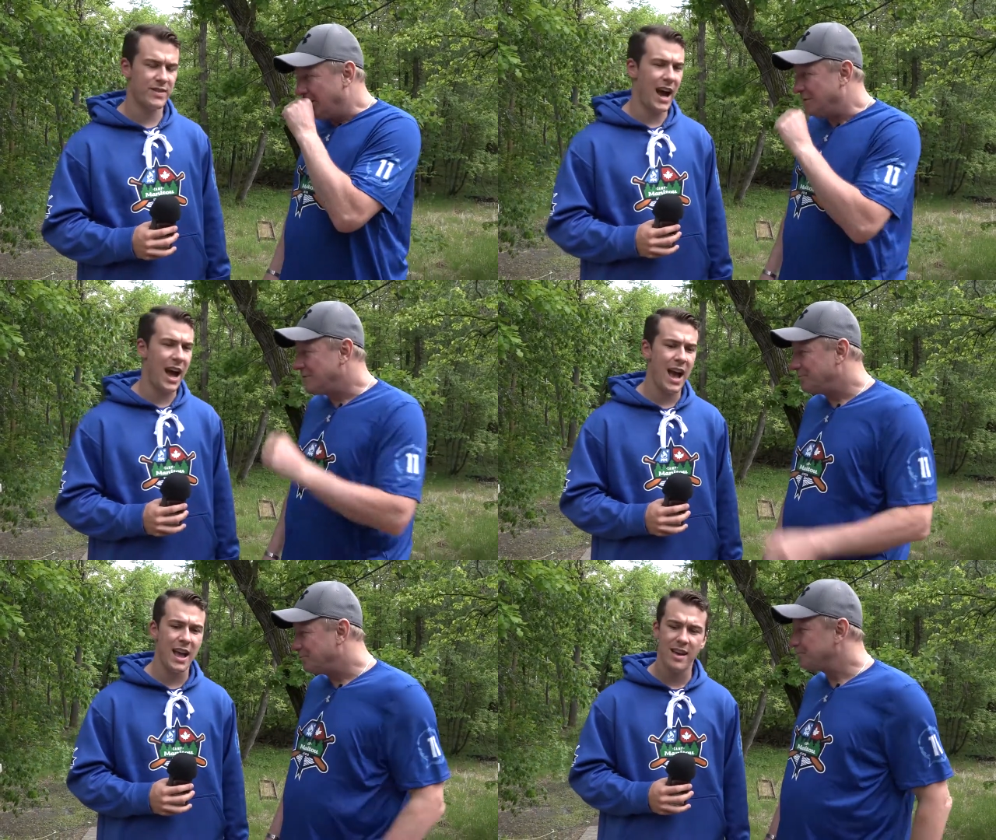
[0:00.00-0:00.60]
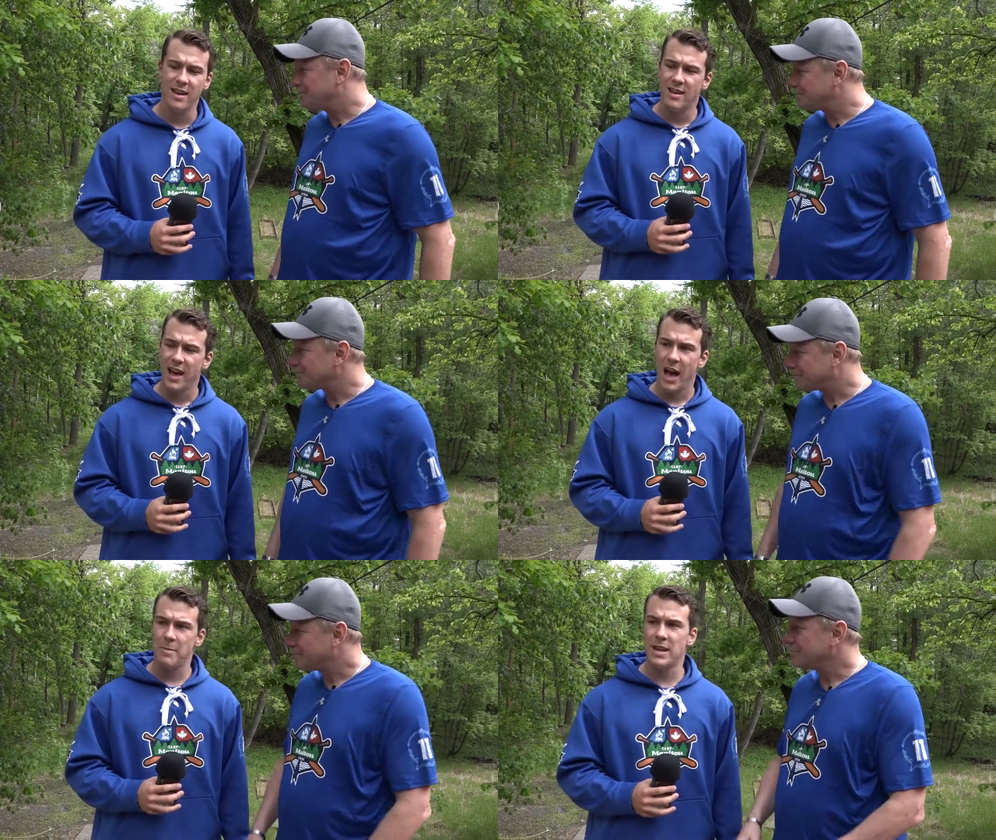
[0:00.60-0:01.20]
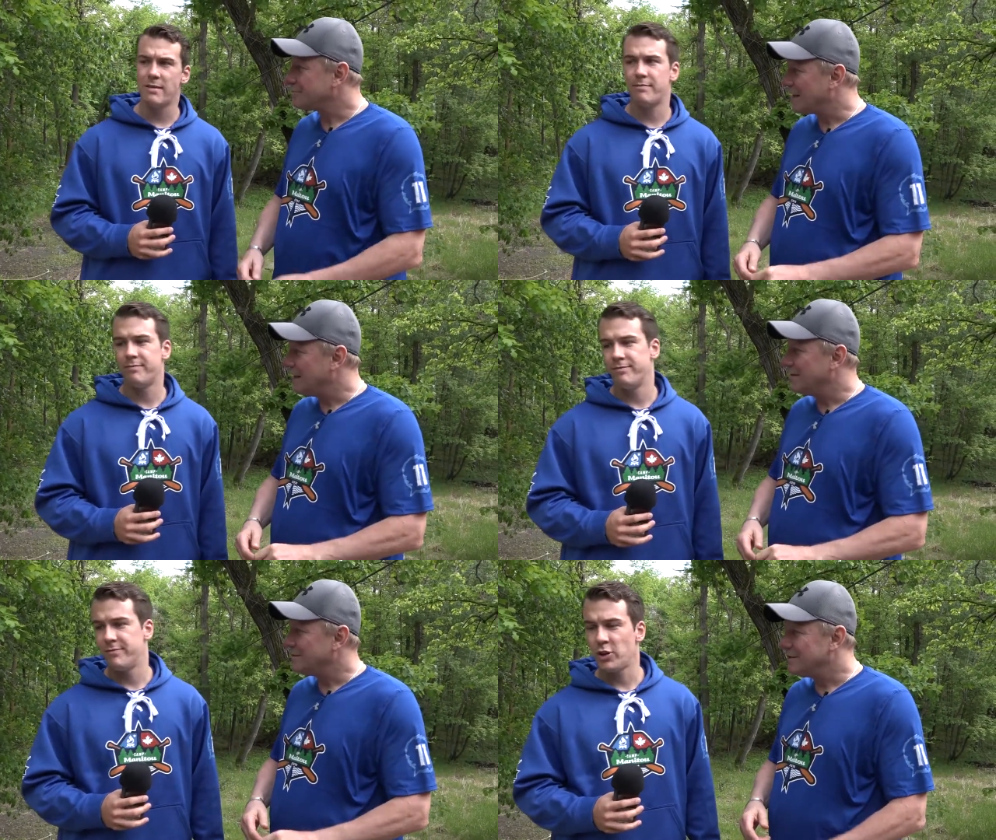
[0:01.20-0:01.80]
Speaker 1: guy. I mean,
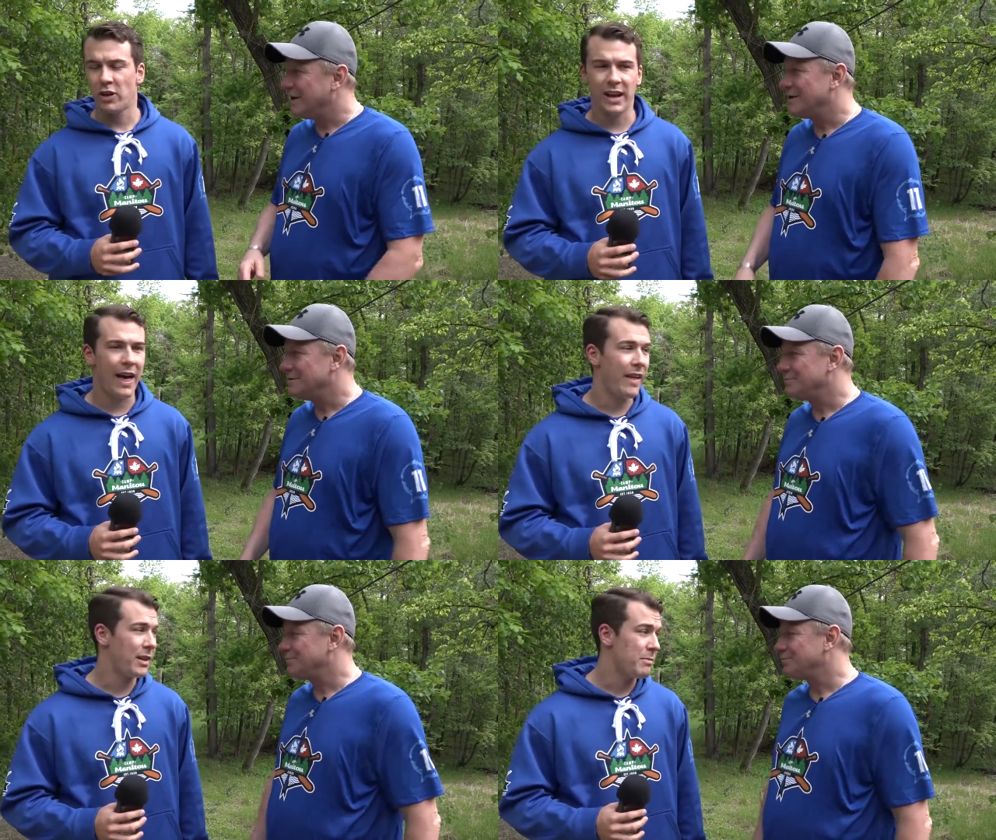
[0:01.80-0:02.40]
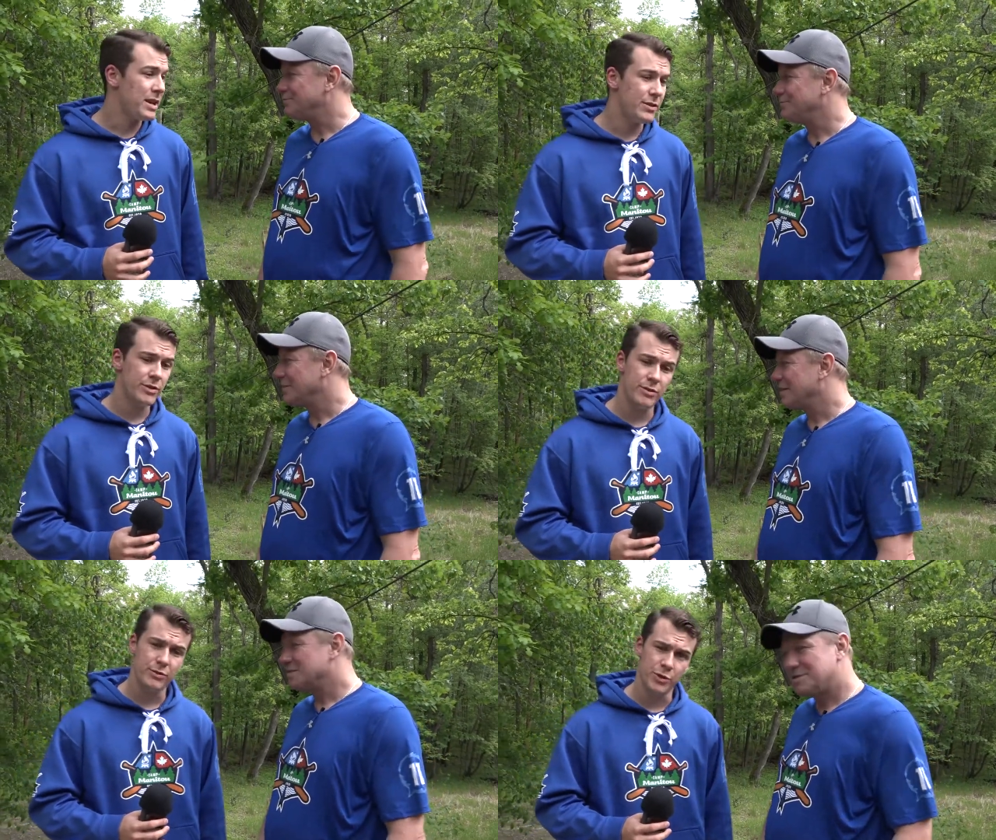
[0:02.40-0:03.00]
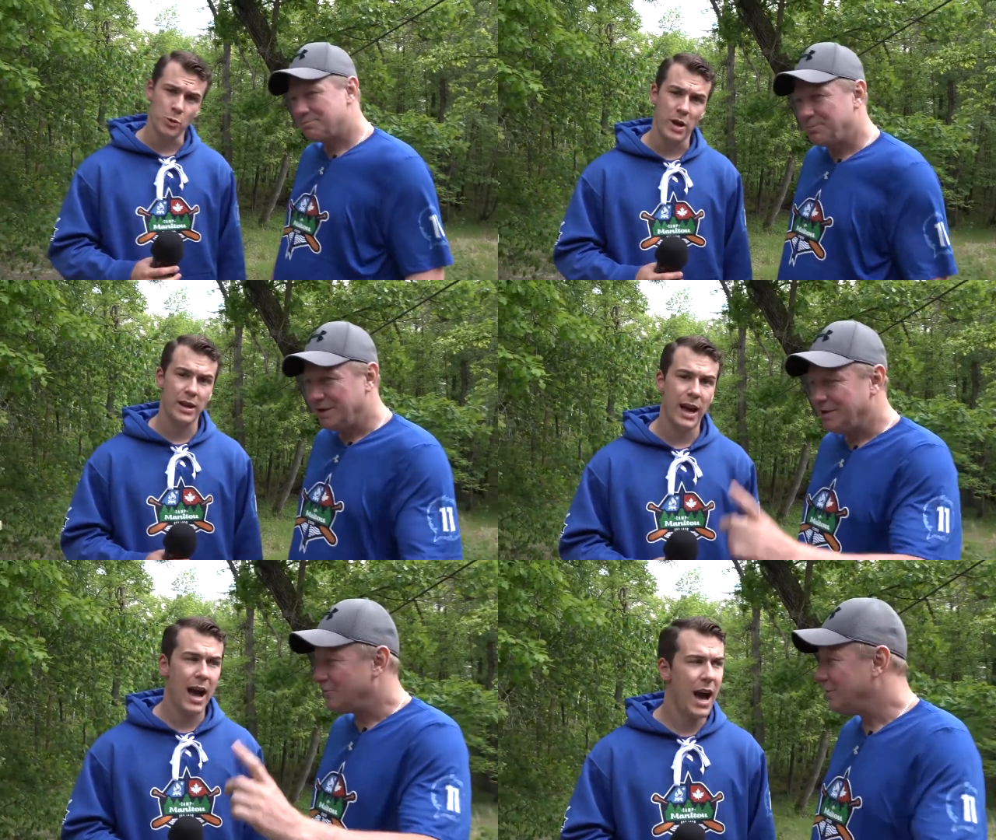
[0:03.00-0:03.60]
you look at a guy like me, too, two way
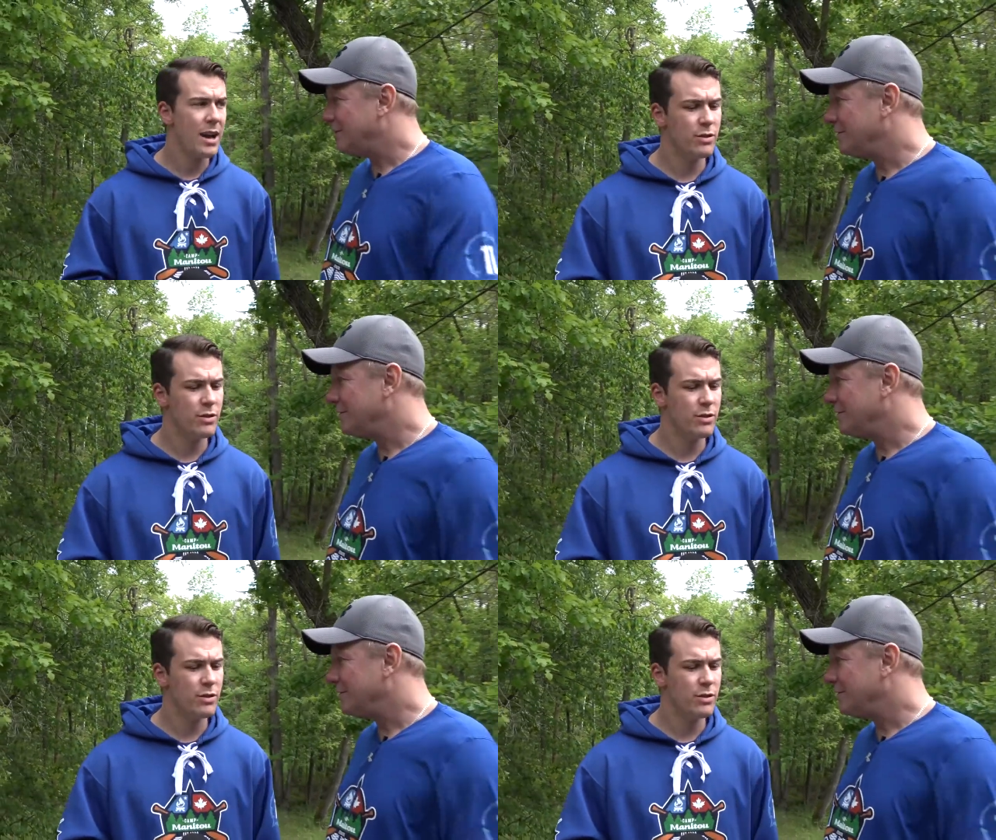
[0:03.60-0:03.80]
guy, wing.